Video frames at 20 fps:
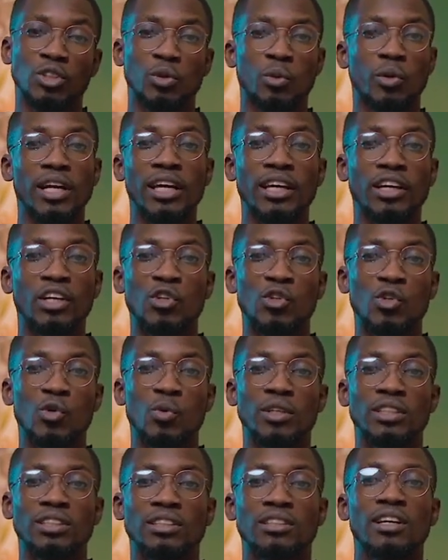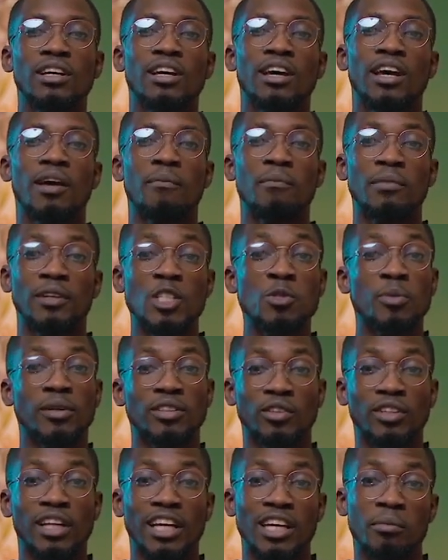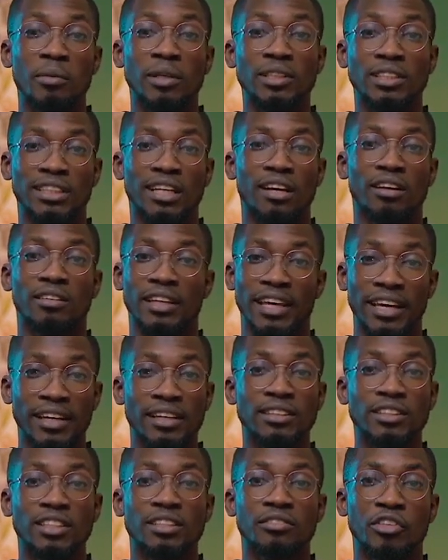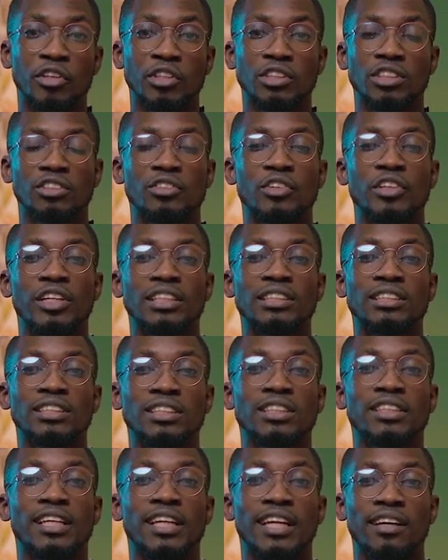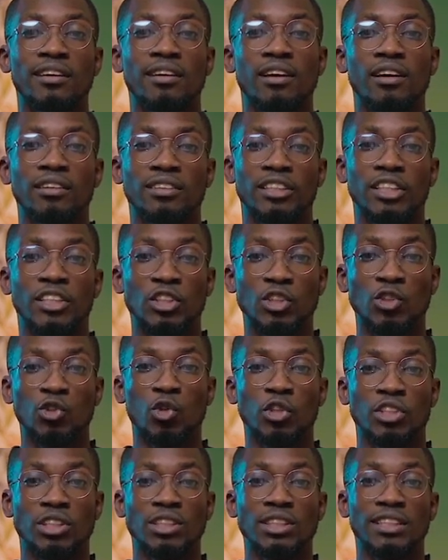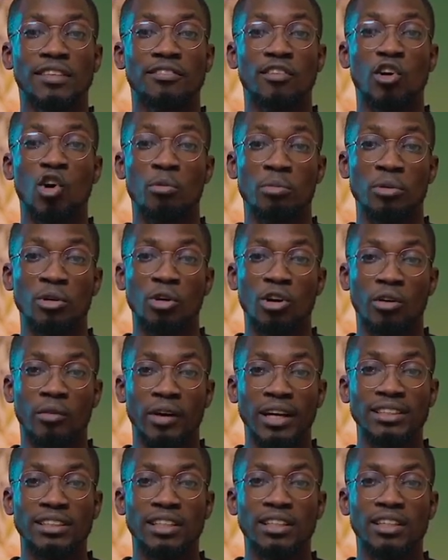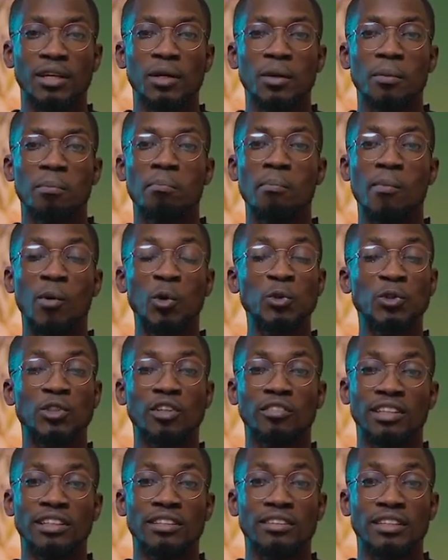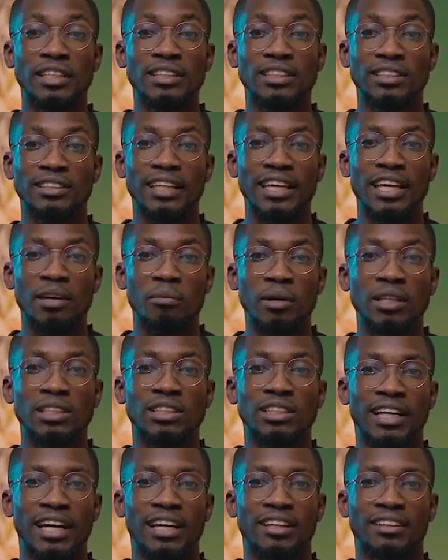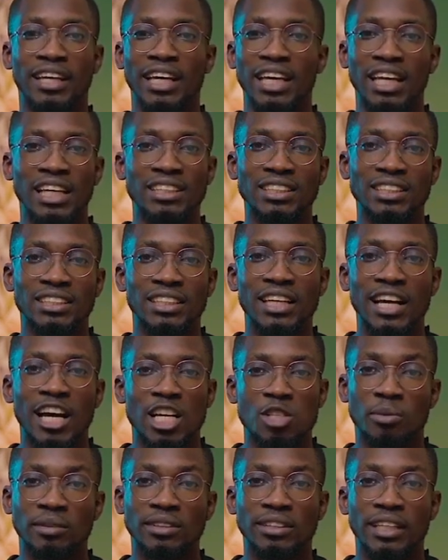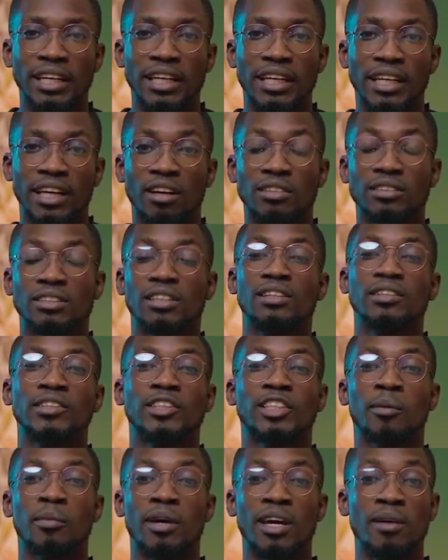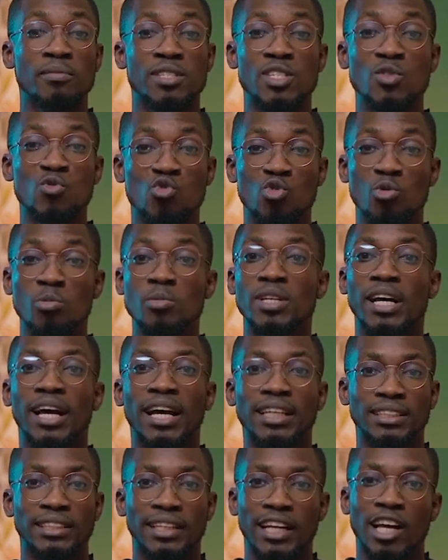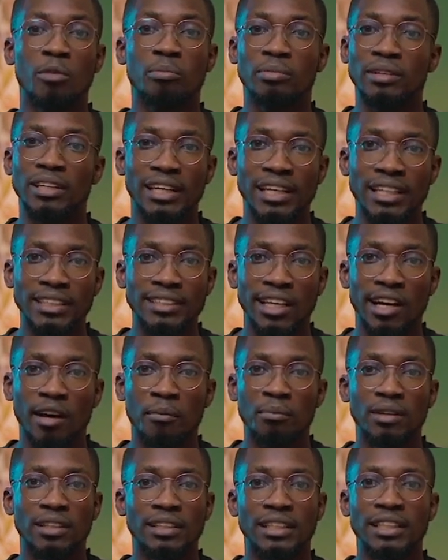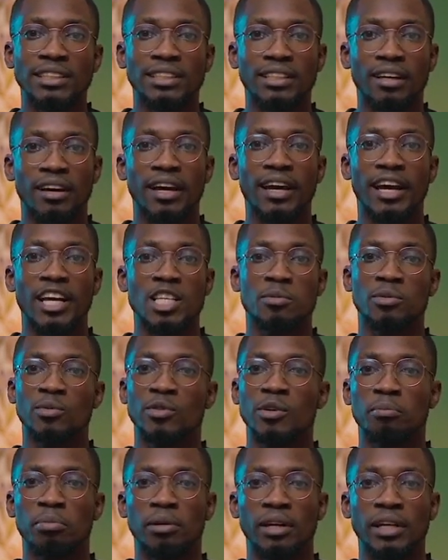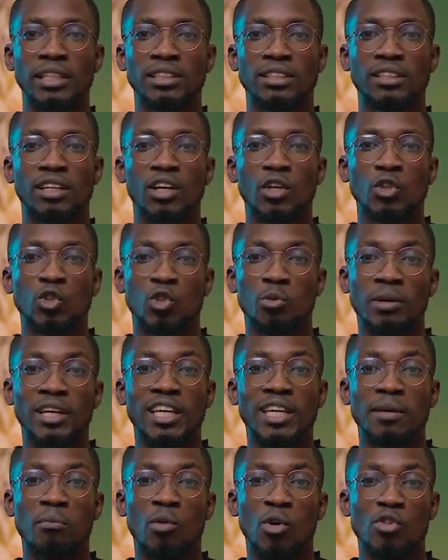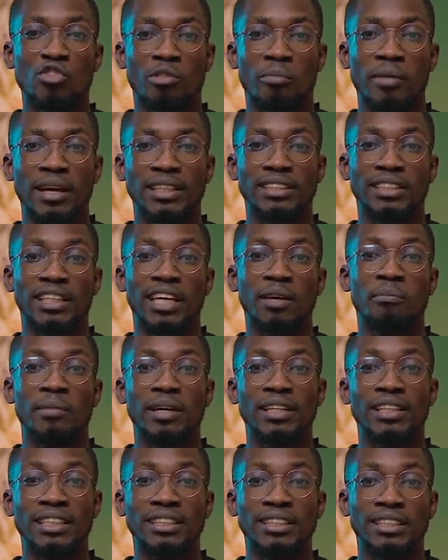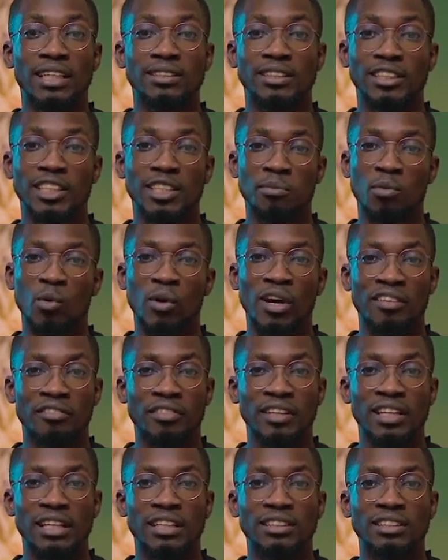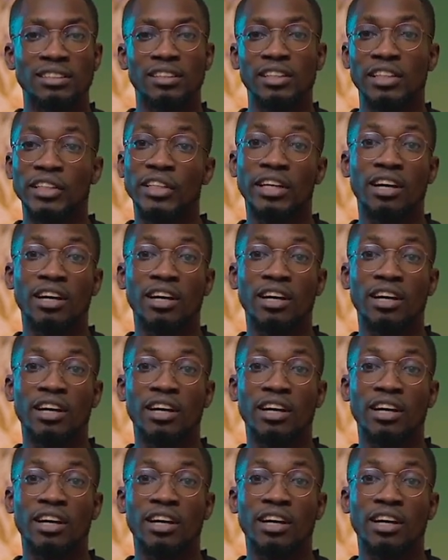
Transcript: So what I can do is, in this particular image now, the edited version, you can see that the distortions have all been corrected. Most of the things in the image, like the AC, has been taken out. Some empty rooms has now been lit up. The sky has been replaced to make it more dramatic and make the sunsets more evident.